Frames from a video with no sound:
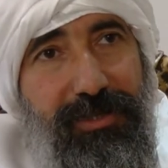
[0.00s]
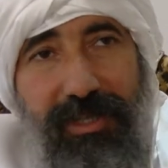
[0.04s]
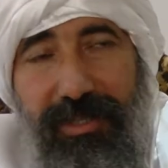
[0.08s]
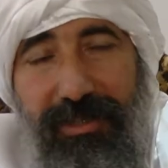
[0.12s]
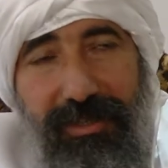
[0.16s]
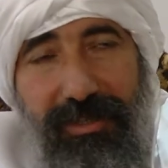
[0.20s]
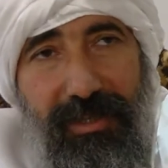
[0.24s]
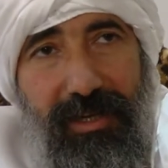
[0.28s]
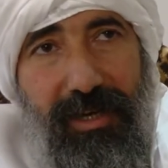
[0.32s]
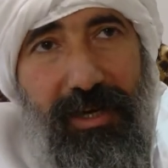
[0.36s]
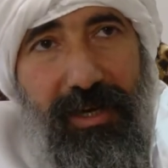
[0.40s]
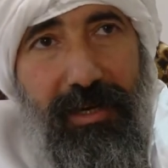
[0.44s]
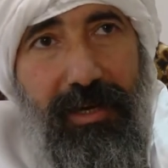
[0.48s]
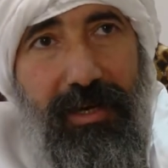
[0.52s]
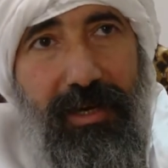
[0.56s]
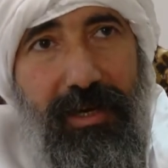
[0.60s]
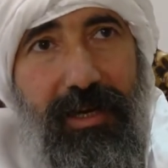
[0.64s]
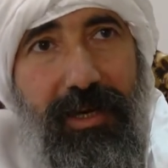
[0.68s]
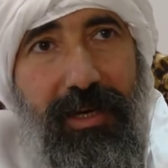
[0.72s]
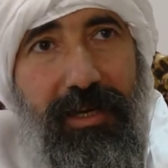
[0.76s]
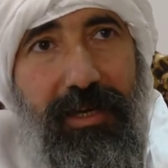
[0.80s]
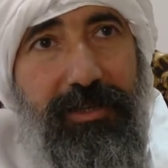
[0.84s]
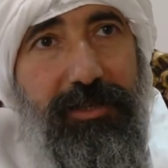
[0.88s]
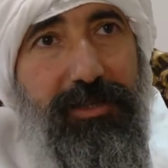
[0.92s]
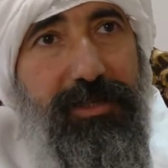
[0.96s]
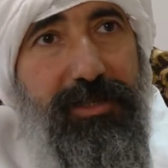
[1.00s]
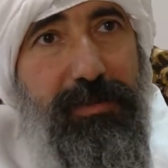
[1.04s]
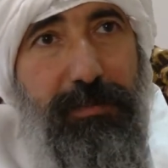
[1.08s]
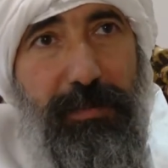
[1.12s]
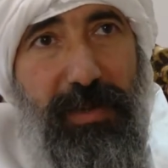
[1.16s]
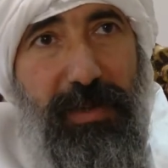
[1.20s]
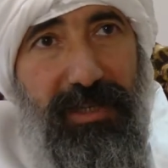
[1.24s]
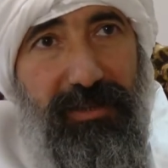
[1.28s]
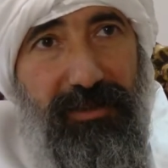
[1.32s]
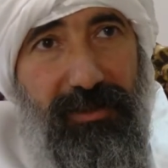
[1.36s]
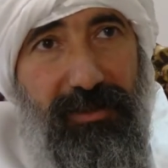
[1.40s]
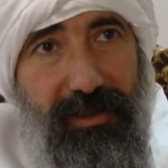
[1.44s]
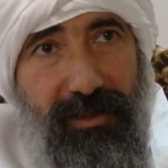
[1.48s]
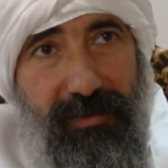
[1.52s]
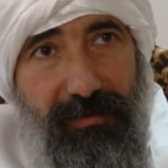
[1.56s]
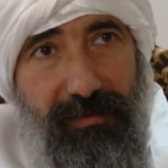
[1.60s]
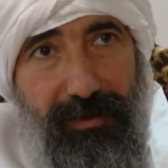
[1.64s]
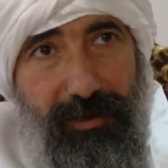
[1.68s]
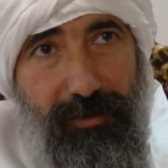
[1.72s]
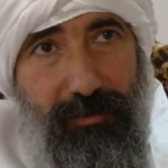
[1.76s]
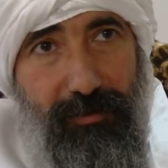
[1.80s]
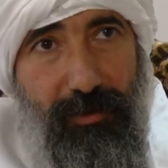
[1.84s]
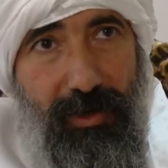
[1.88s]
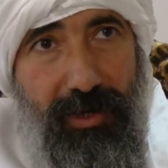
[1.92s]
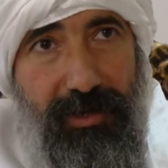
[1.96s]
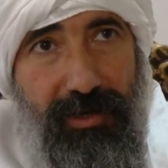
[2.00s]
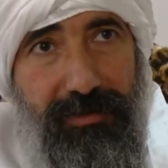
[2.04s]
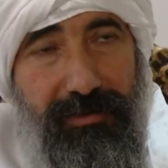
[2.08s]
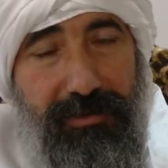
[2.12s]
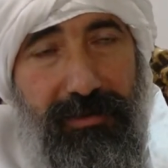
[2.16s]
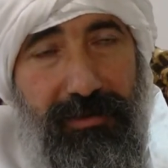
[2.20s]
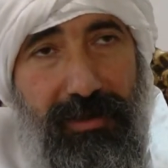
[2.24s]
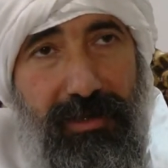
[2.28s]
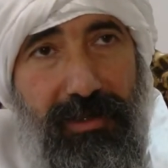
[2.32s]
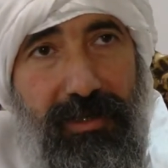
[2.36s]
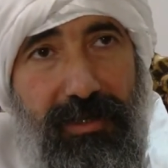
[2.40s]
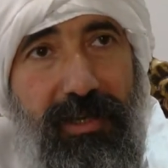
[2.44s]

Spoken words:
and I respect everyone,